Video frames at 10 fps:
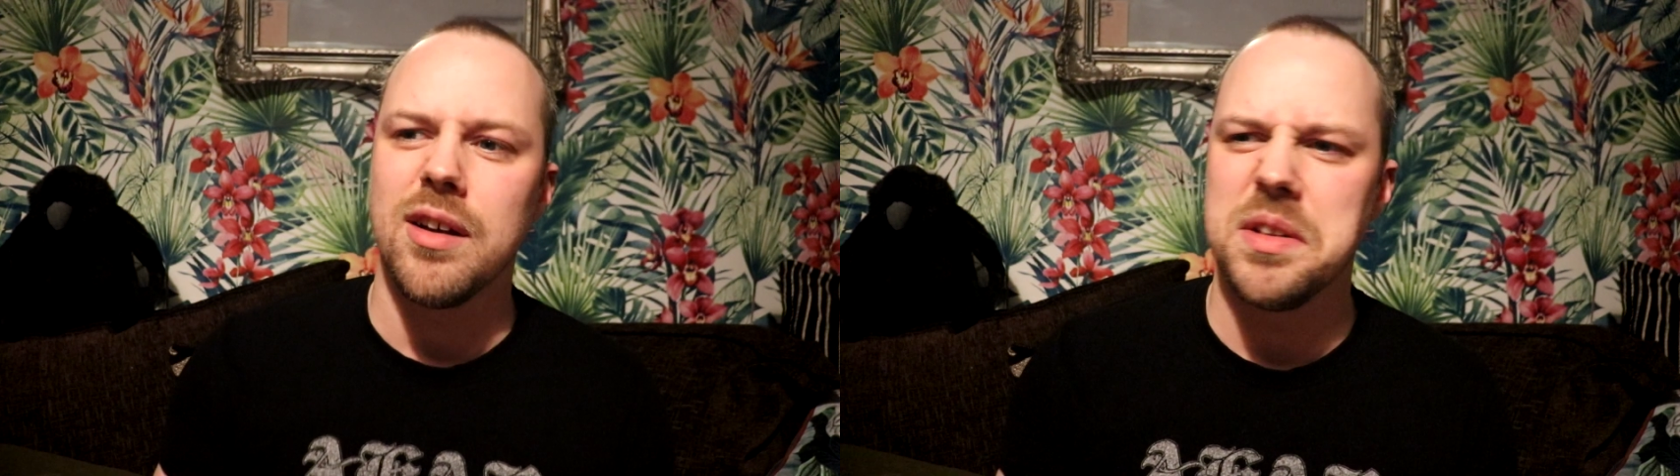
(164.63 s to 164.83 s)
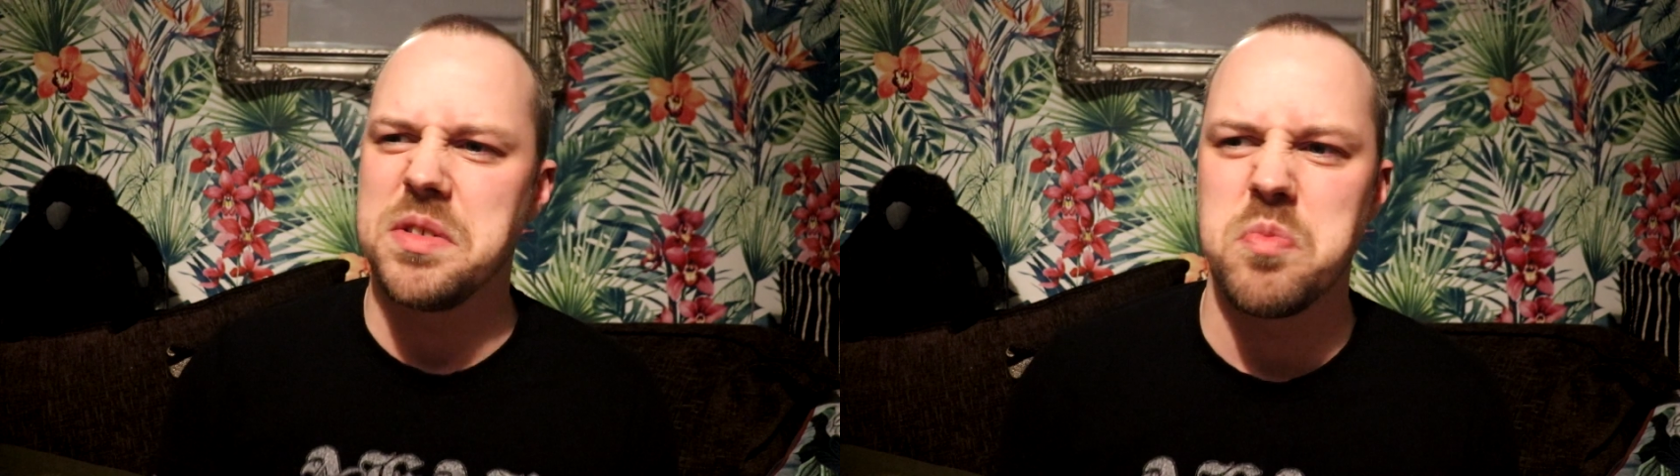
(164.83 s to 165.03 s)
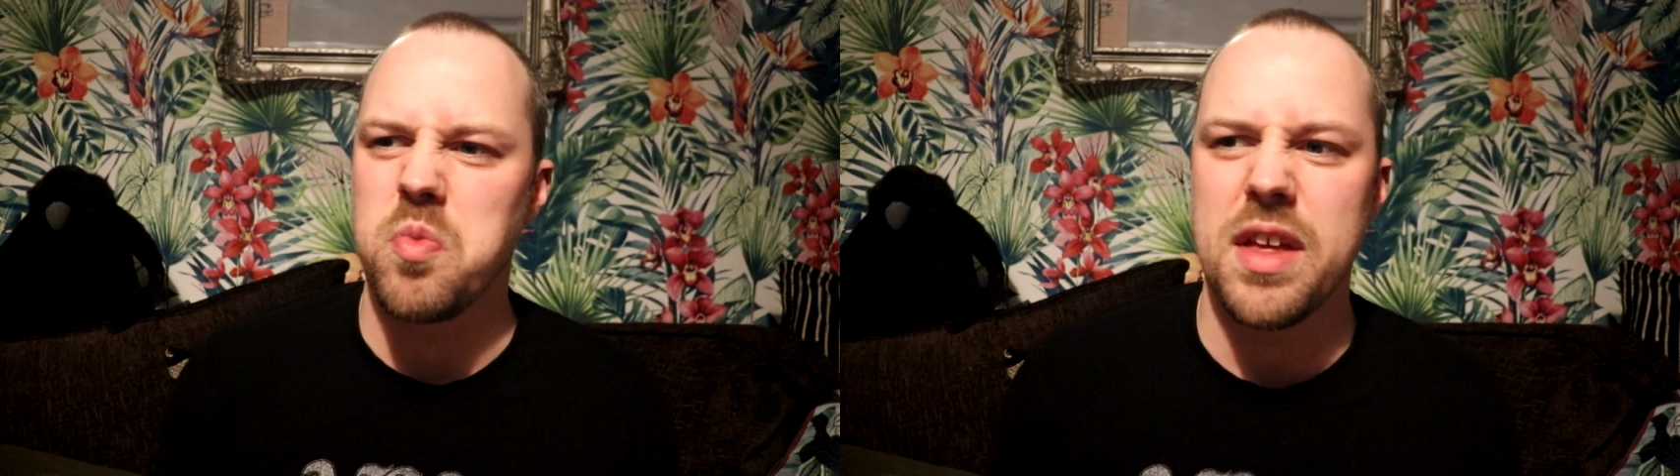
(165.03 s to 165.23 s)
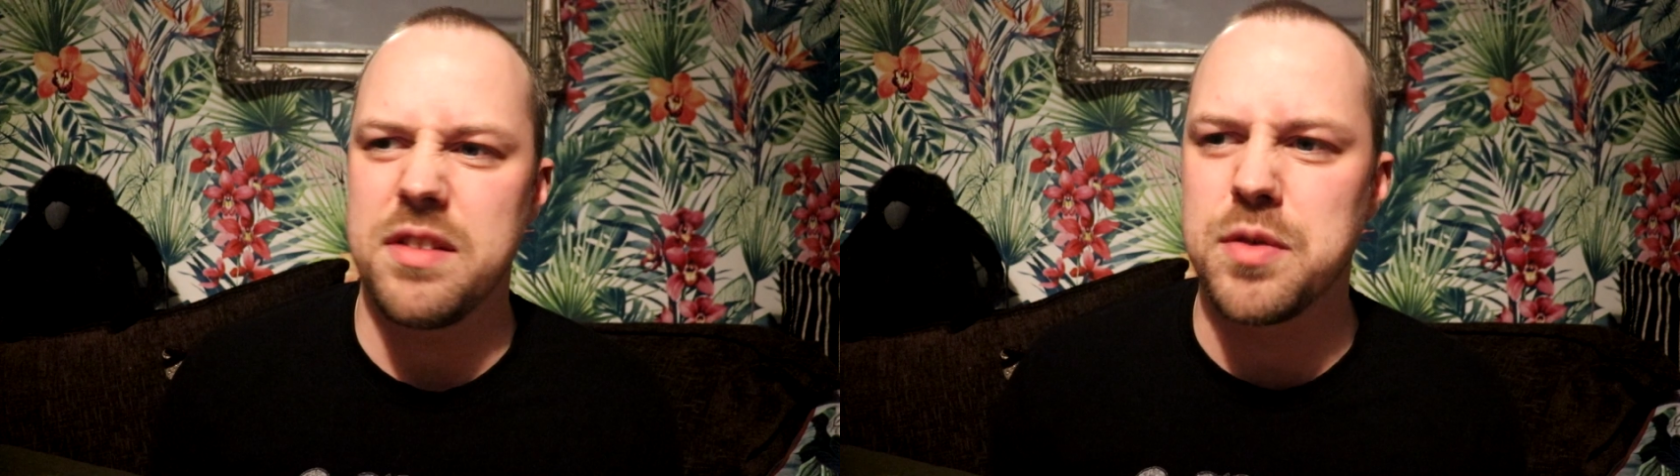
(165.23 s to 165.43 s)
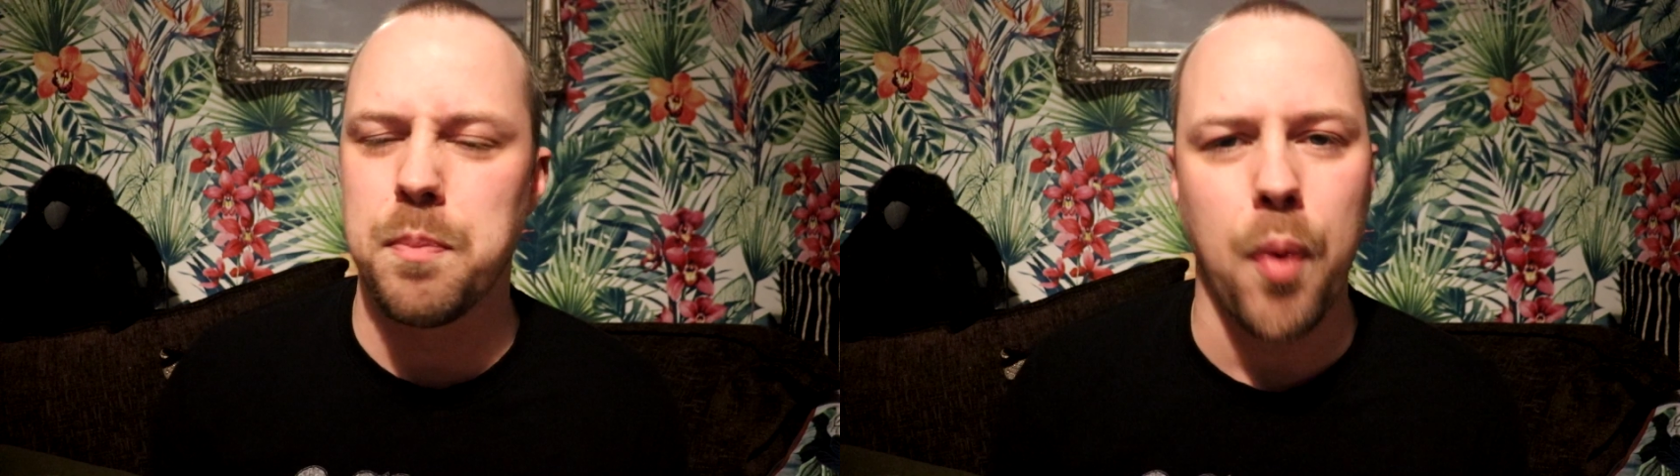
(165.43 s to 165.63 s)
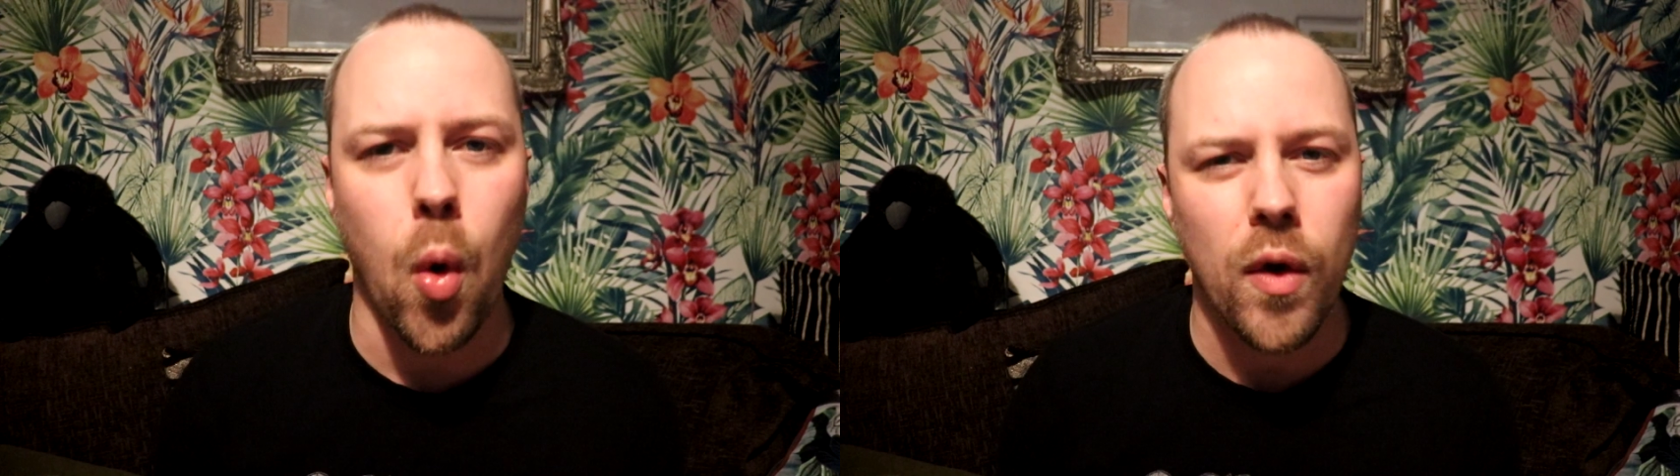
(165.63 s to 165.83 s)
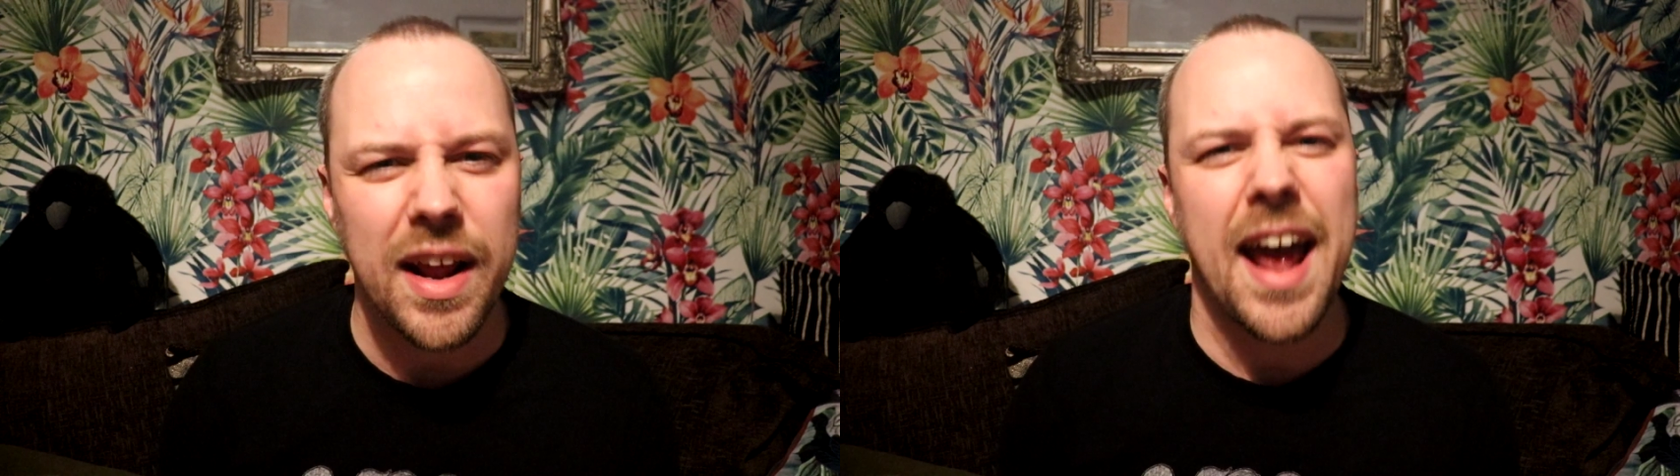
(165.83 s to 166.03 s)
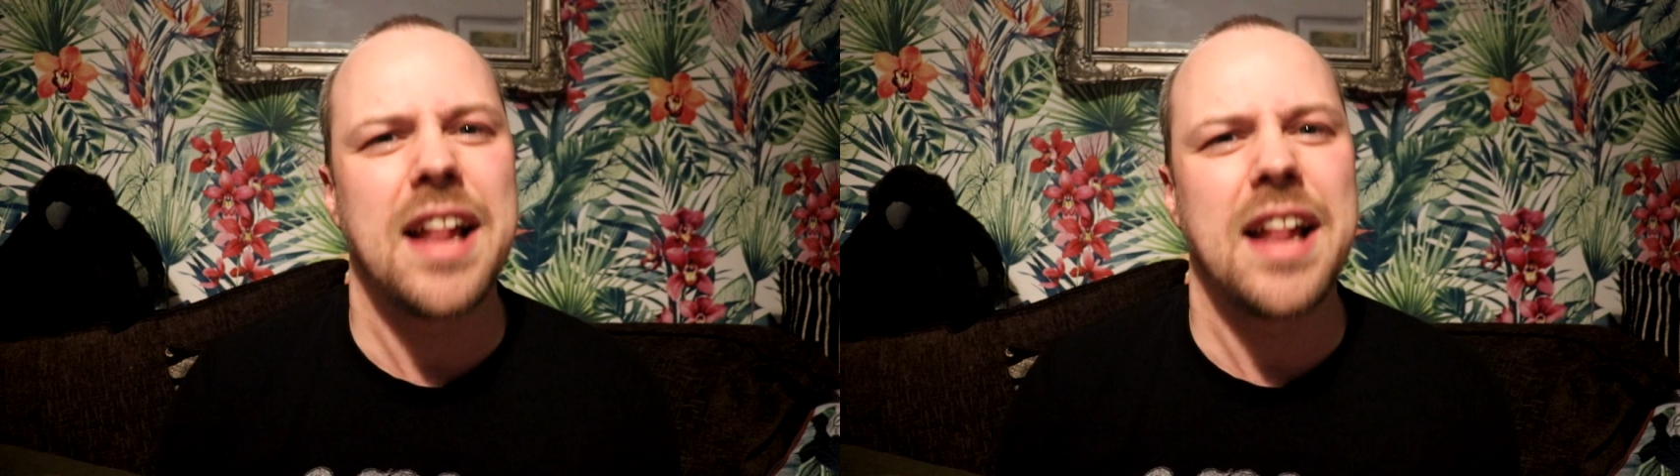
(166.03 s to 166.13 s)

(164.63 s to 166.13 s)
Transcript: it's just boring